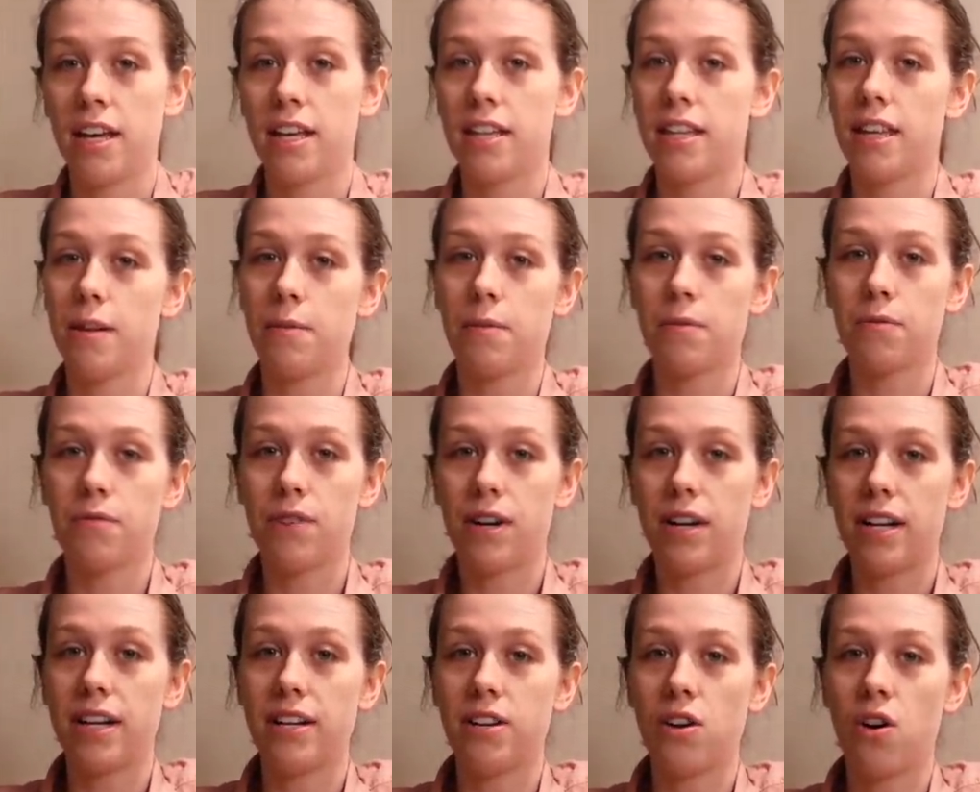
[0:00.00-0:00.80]
They were
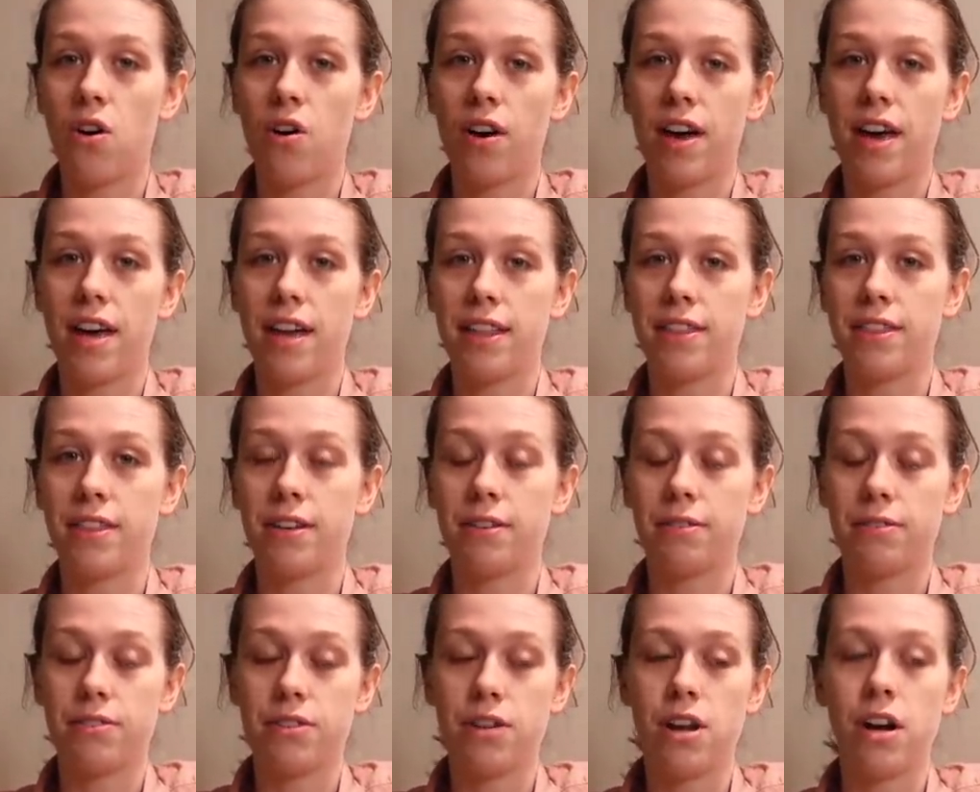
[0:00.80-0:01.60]
really not hitting
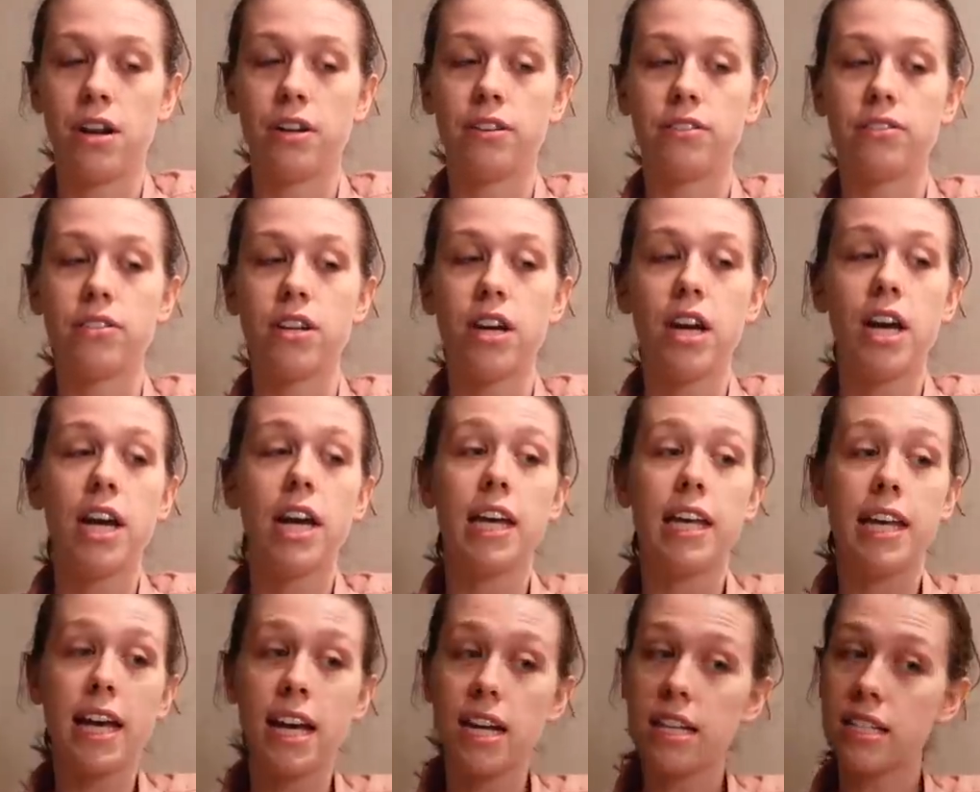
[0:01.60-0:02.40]
those notes.
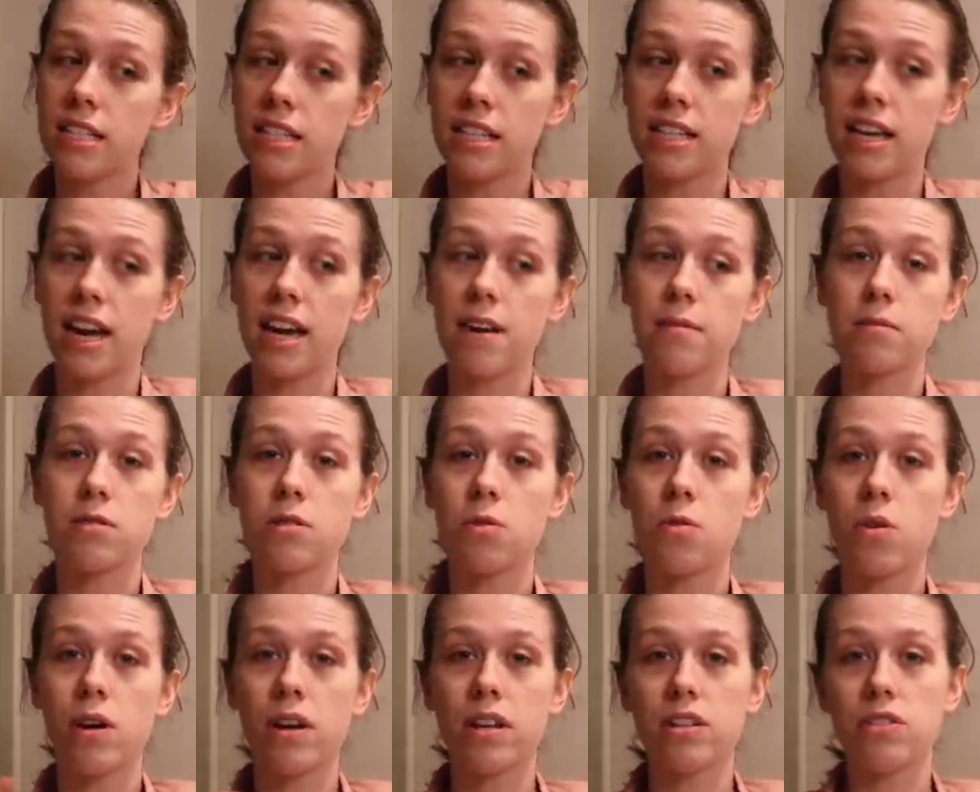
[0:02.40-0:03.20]
Yesterday was
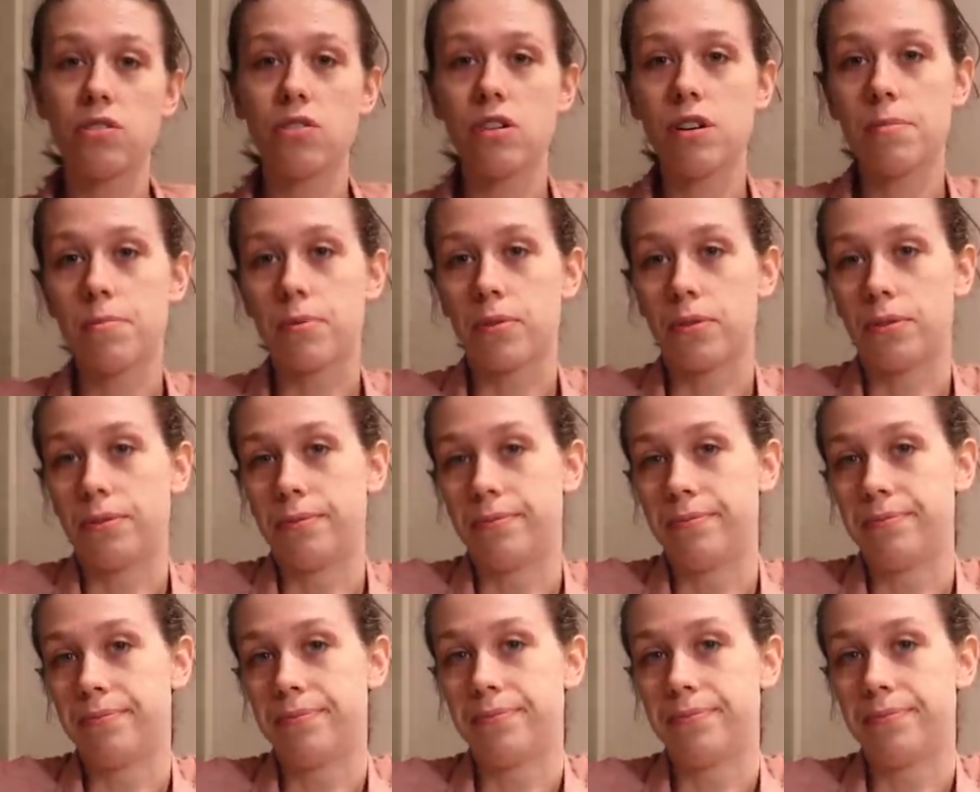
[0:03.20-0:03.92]
quite enjoyable.